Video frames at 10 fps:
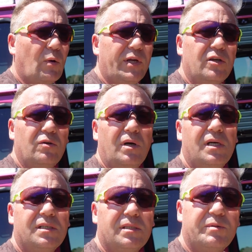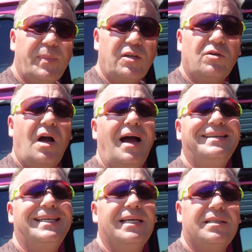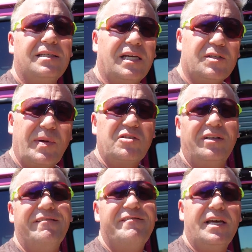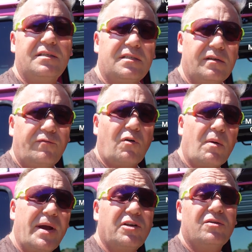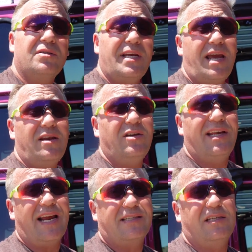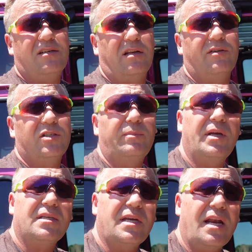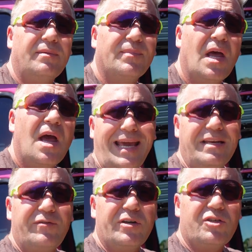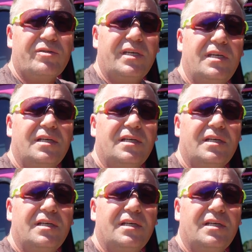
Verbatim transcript: we do some special content, uh, special events for our patrons, and you get access to all of our G P S data. And if you're interested